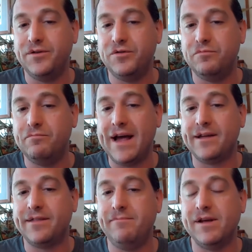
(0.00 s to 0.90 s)
to
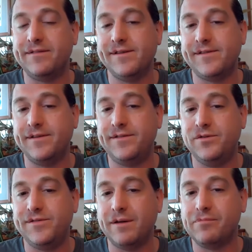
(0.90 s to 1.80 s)
make the businesses
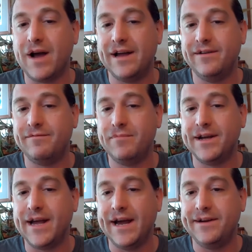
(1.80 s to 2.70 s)
do some kind of
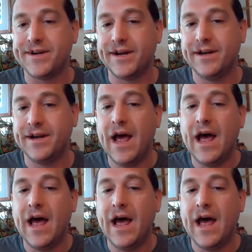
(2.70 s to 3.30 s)
mitigation.